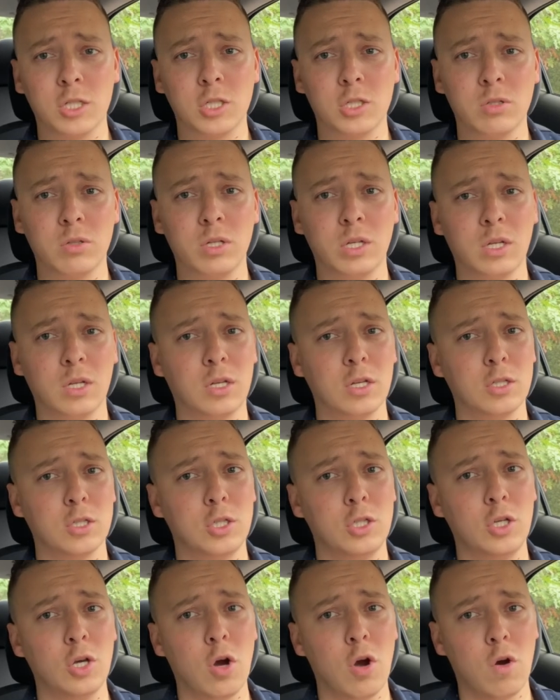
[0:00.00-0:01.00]
streak. Cause
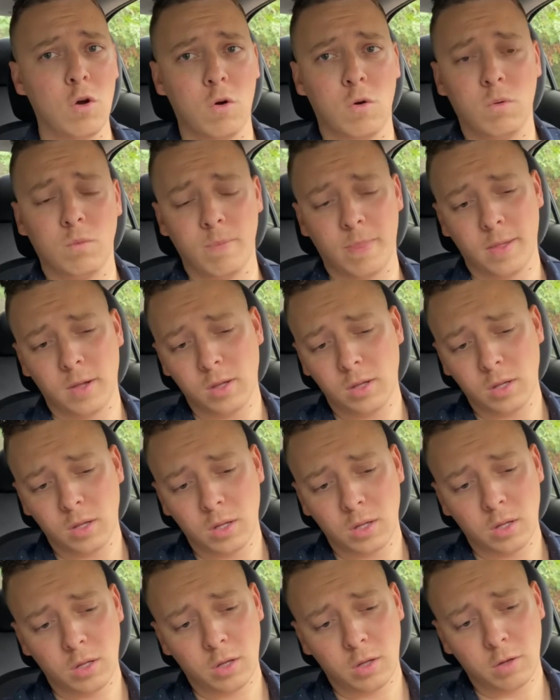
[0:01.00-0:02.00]
yo,
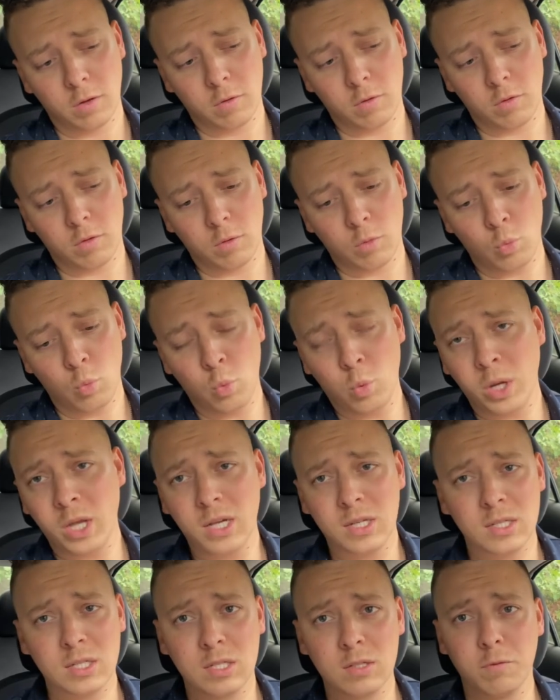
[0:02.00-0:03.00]

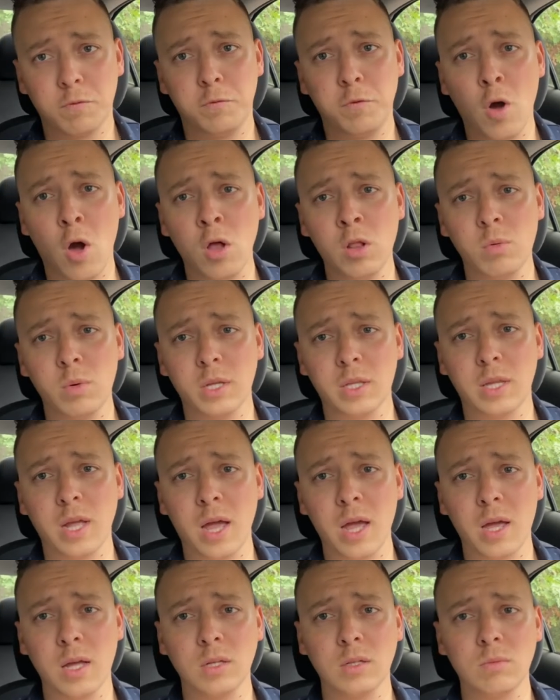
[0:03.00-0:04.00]
weeks following
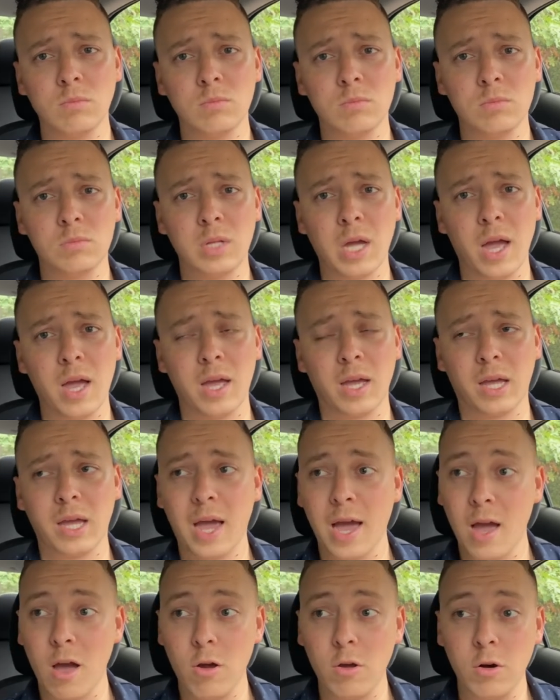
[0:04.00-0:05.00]
that that
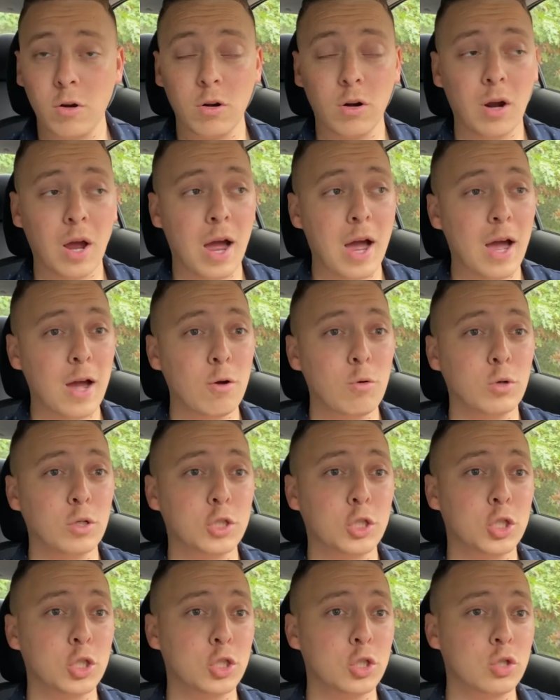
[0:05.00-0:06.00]
encounter, I was
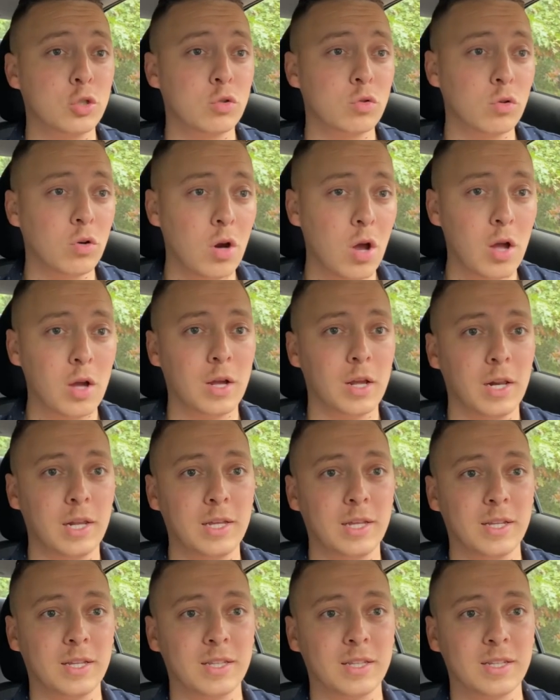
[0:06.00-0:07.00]

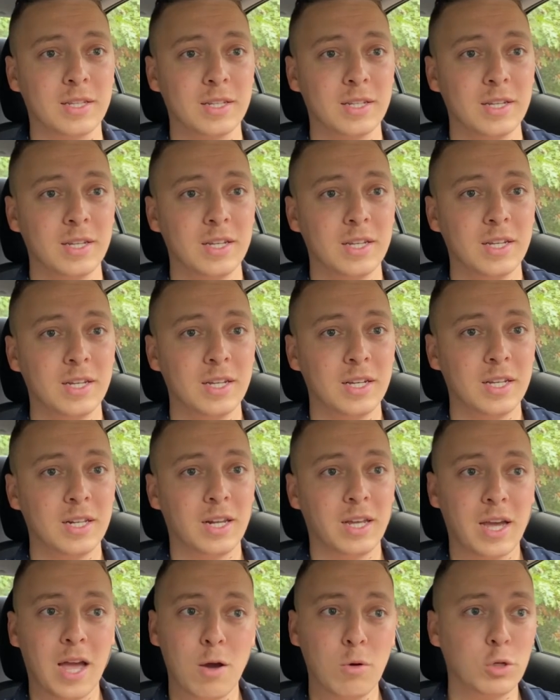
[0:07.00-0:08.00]
struggling.
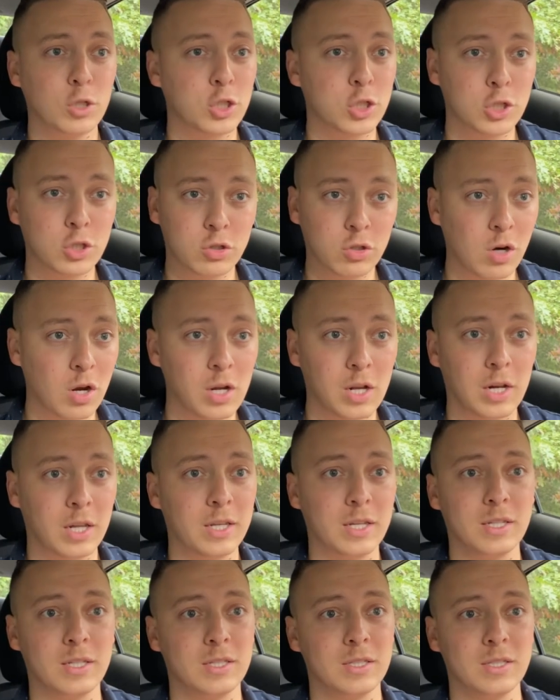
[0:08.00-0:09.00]
Like I was
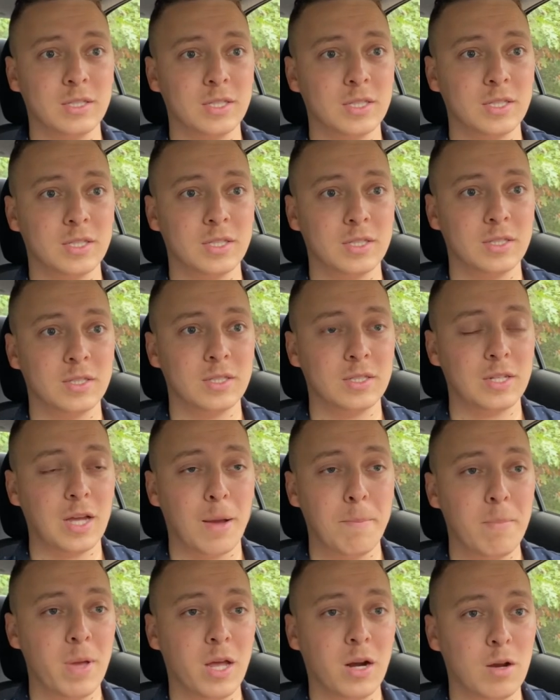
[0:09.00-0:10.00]
struggling. I
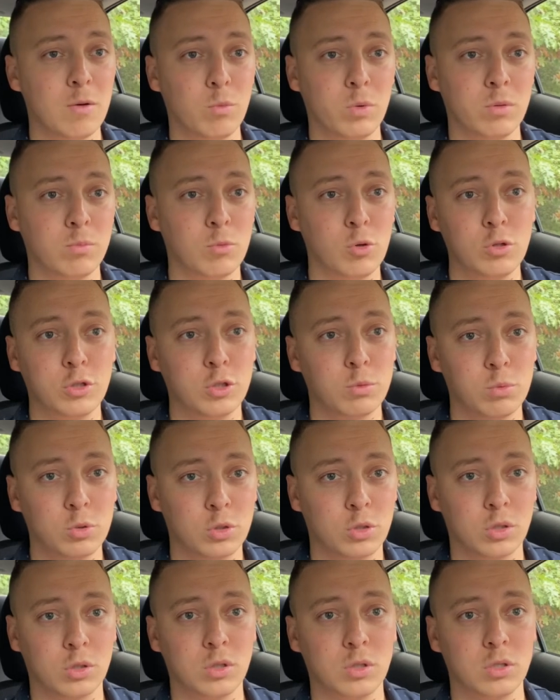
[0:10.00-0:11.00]
met up with multiple
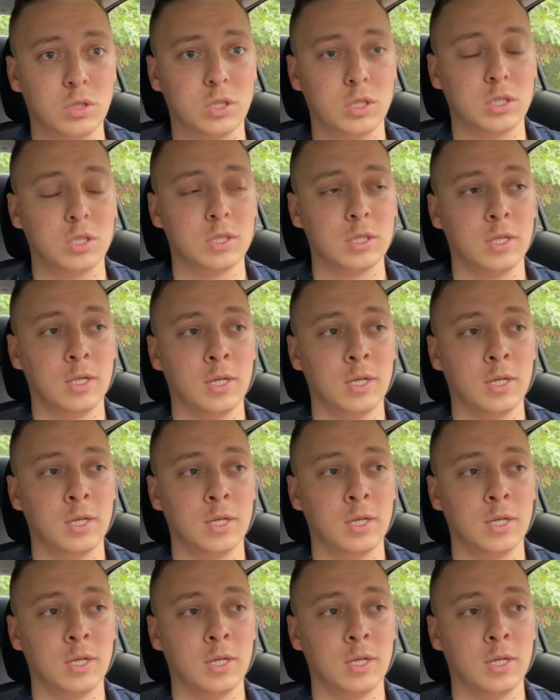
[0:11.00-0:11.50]
girls